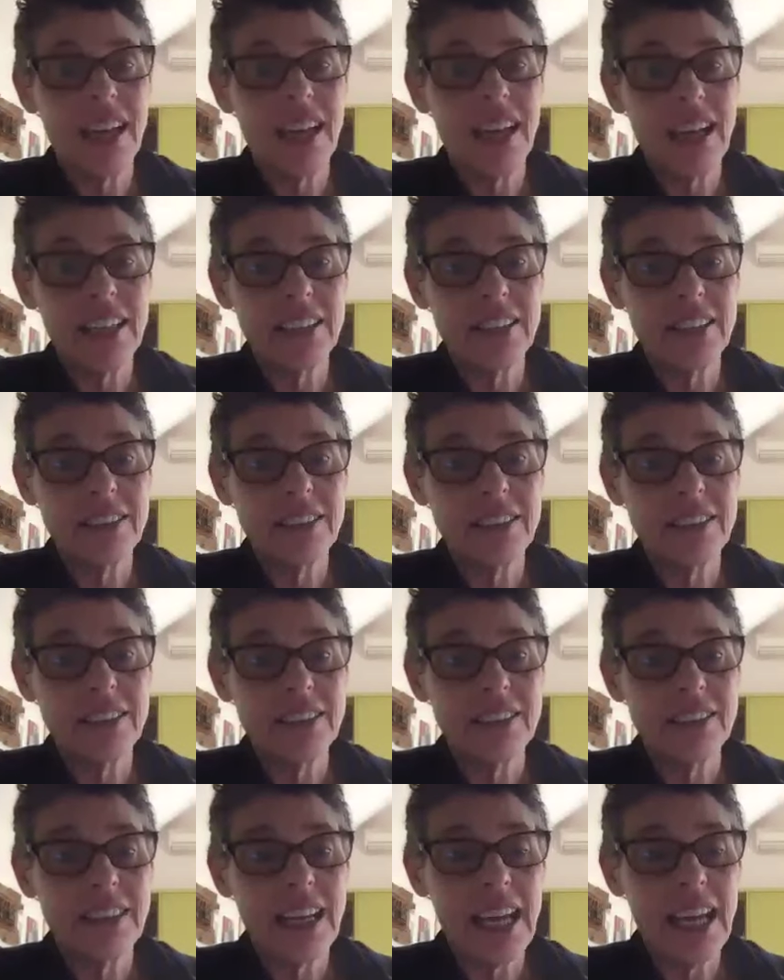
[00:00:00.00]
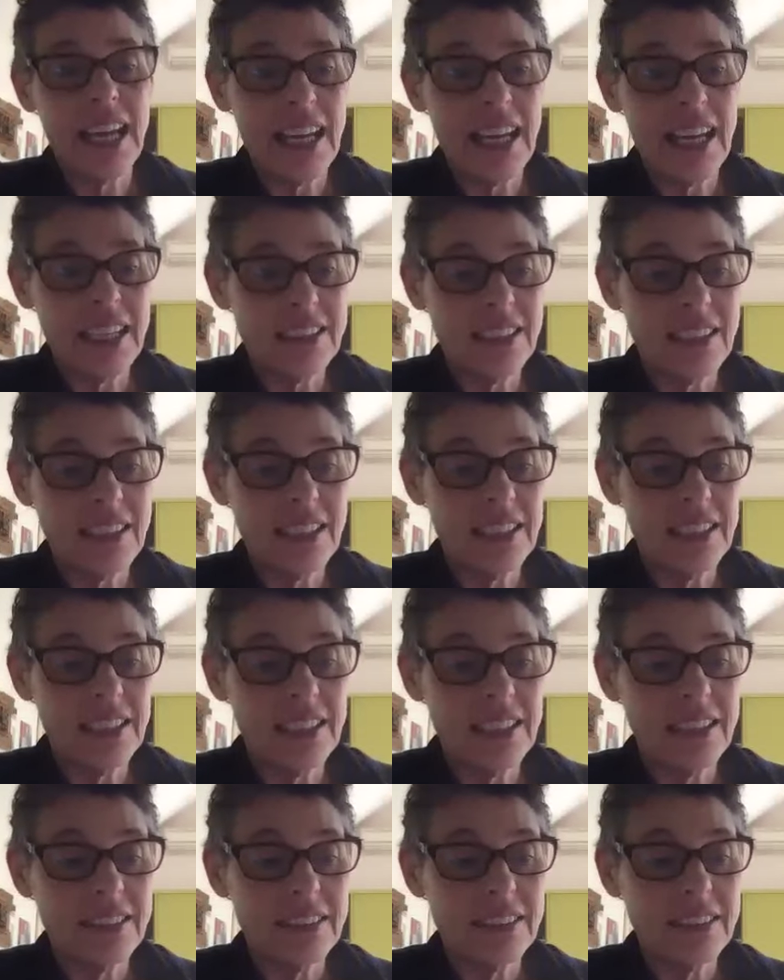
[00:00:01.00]
and
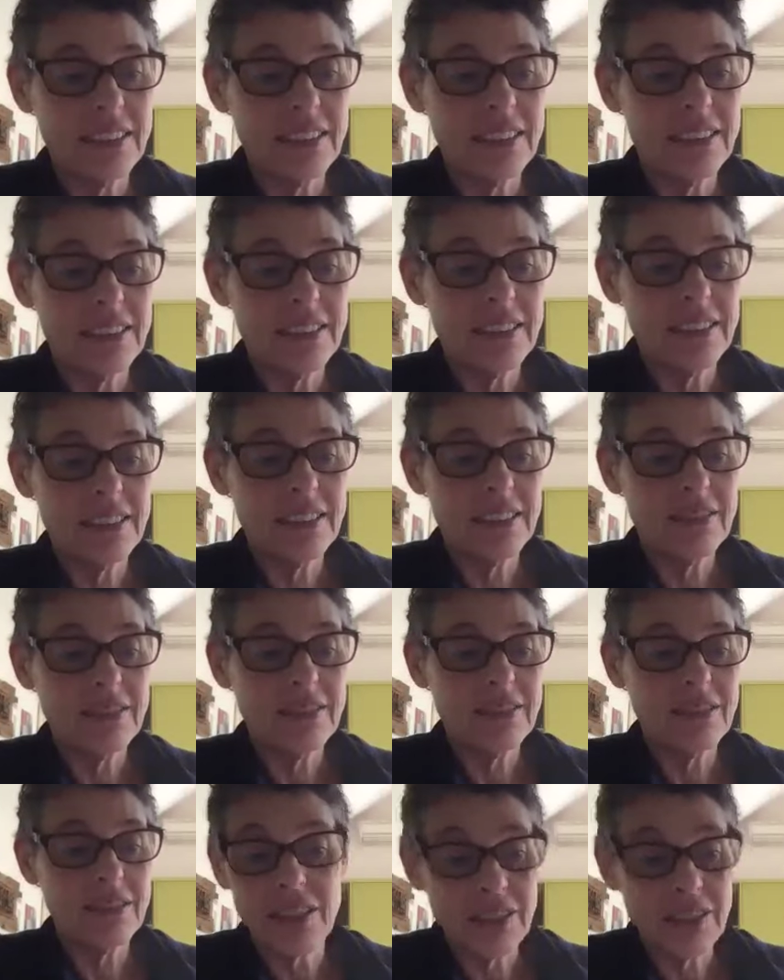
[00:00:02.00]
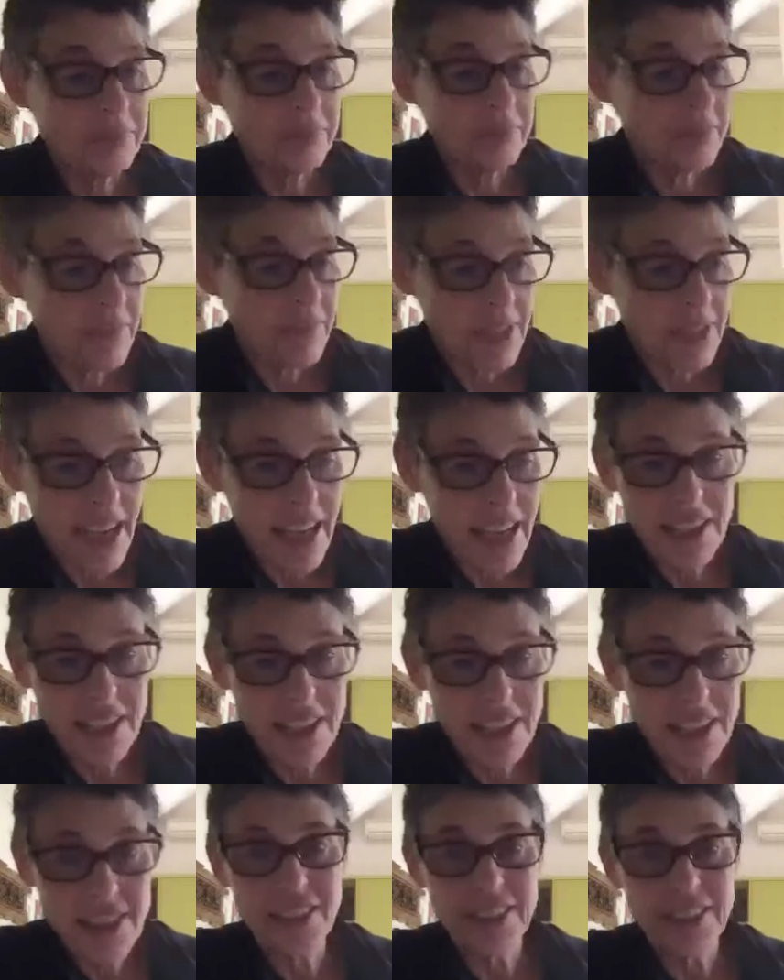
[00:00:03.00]
there are
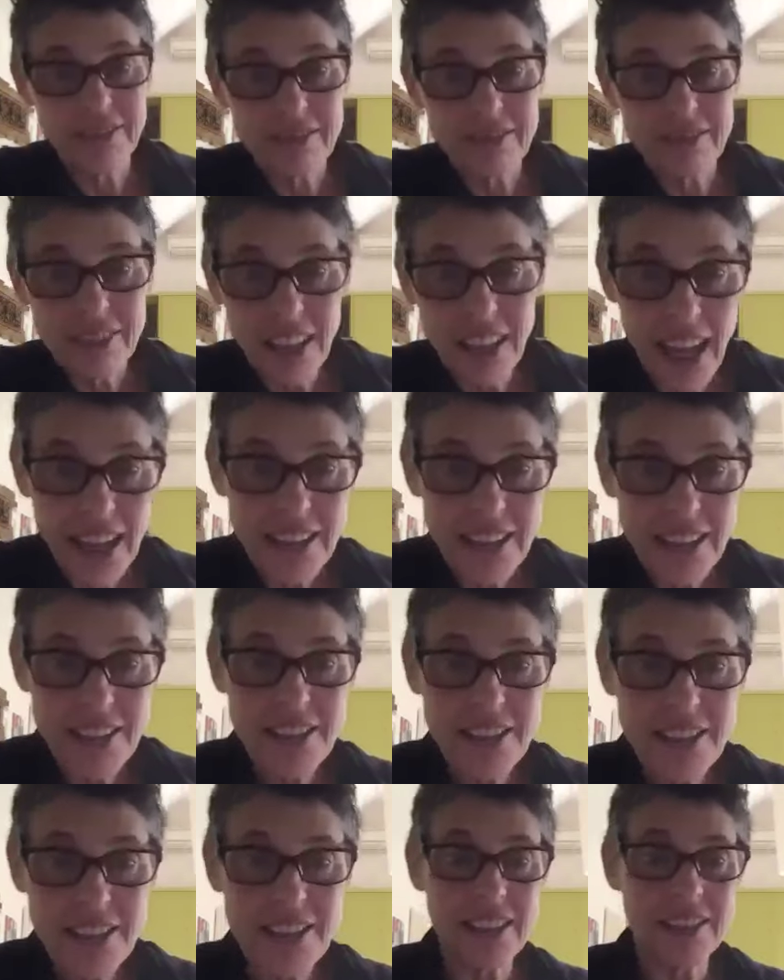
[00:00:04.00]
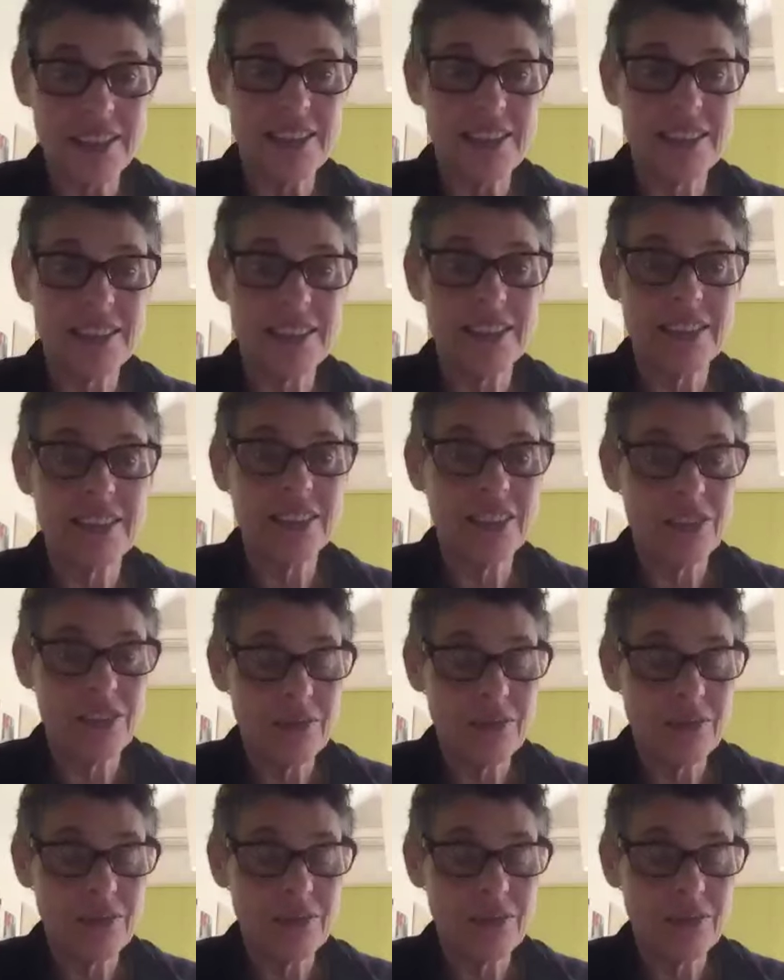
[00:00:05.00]
sets and lights and